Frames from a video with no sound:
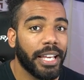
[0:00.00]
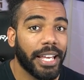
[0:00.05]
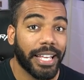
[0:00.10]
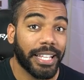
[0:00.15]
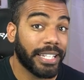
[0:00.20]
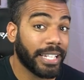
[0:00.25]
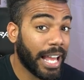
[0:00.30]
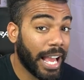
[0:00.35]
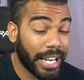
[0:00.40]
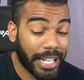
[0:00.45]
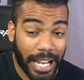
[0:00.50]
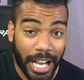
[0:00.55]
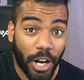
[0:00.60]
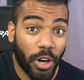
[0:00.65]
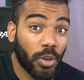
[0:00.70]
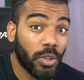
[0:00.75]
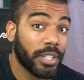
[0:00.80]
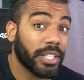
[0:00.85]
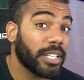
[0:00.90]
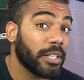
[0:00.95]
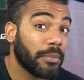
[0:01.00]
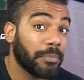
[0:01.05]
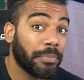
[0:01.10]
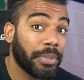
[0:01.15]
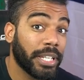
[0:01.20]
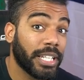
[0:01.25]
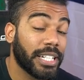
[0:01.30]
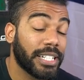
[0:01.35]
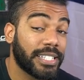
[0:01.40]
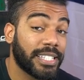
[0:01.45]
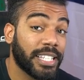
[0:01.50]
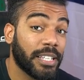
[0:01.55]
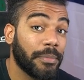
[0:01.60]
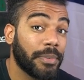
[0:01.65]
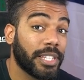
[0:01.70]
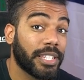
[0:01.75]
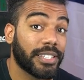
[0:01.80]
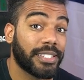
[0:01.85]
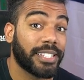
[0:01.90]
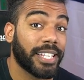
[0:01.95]
not not only being a team
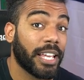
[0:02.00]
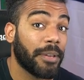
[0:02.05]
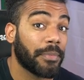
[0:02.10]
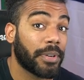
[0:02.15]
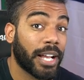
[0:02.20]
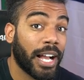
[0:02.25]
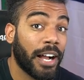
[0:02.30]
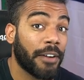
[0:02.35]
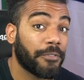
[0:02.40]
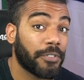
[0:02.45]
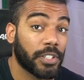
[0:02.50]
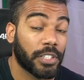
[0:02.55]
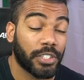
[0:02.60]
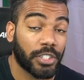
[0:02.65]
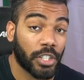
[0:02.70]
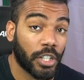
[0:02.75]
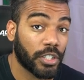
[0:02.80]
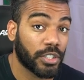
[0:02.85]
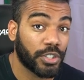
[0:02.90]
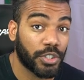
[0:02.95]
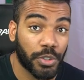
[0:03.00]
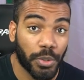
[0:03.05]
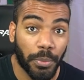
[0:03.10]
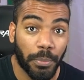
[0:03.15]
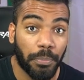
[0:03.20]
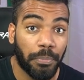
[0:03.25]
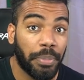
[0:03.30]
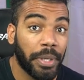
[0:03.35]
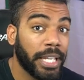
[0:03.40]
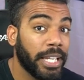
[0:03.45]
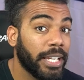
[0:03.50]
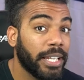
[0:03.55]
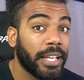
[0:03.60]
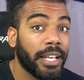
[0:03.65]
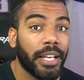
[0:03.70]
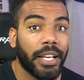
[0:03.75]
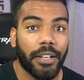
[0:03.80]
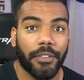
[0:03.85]
in the same conference Conference starts to beat